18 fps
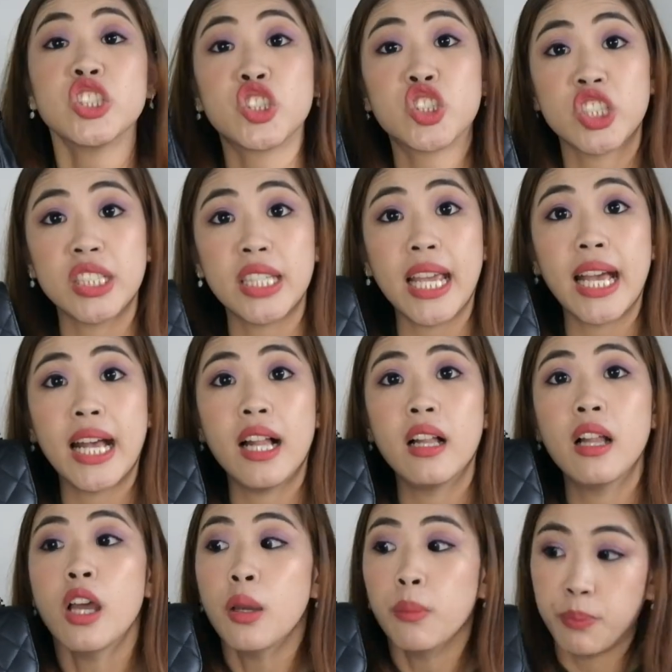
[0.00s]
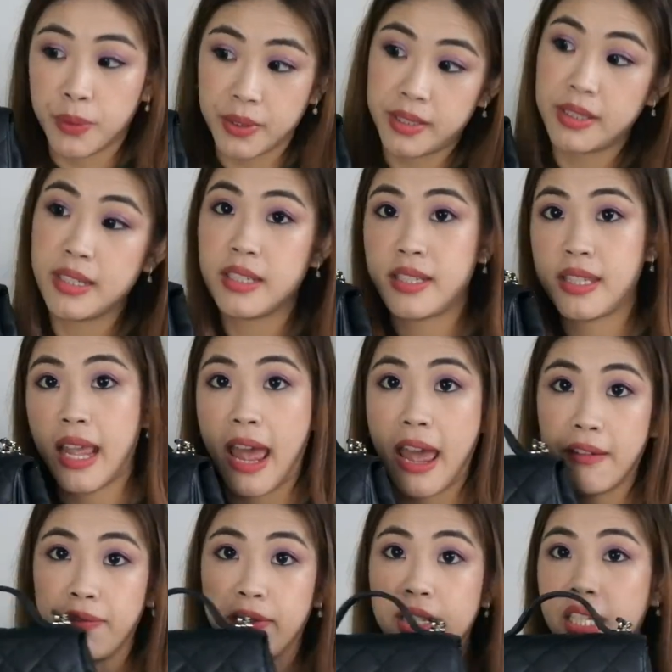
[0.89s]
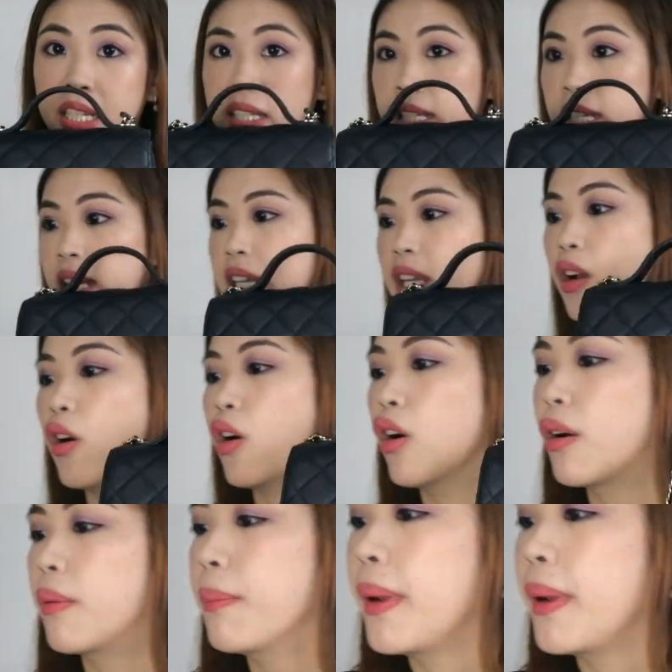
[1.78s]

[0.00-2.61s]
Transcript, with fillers: Chanel business affinity or